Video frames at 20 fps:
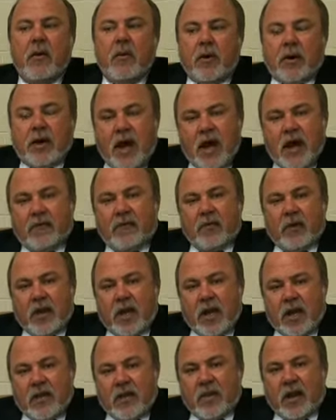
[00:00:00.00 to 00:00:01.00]
We're kind of
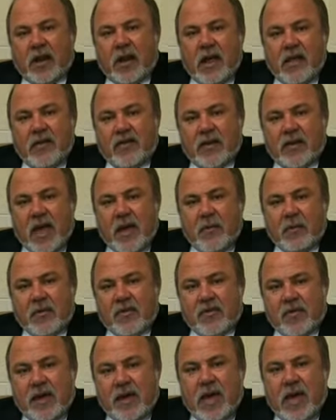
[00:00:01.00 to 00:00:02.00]
looking at the landscape
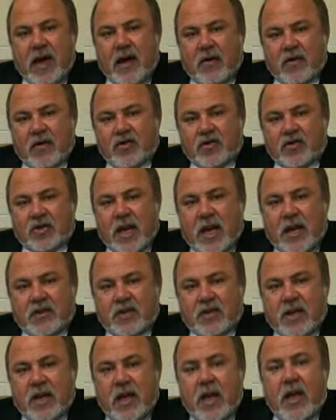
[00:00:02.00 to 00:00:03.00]
and see how it's
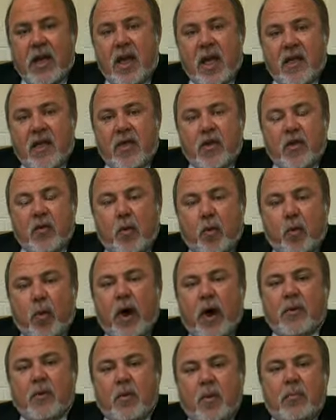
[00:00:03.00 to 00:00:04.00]
changing, and then
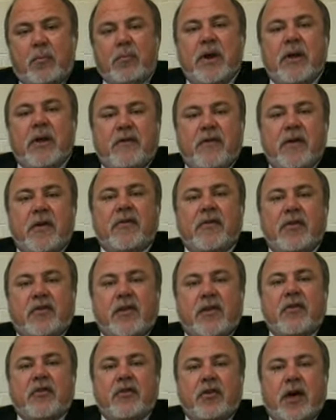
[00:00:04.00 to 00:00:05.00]
what will benefit the
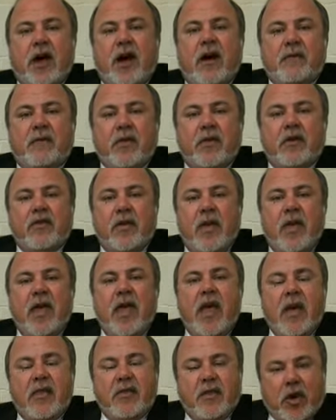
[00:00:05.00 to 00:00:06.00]
Southern Conference
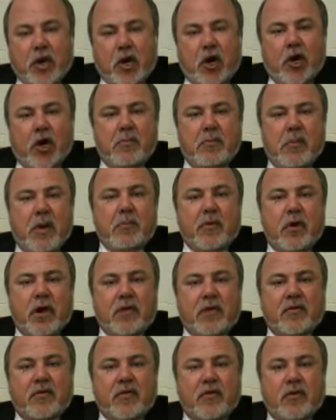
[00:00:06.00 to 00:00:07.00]
and the current member
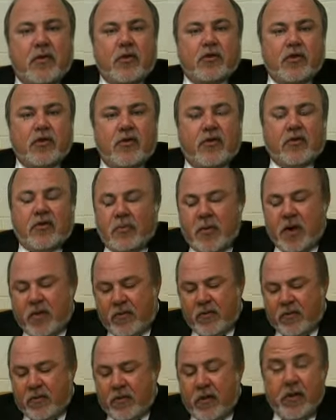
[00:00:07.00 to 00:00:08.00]
institutions the
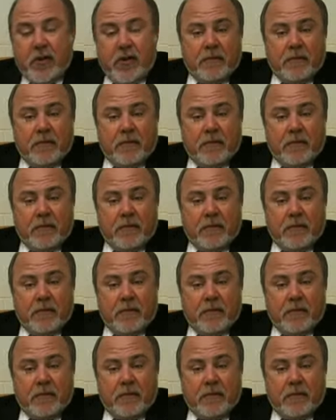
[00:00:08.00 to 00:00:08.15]
most.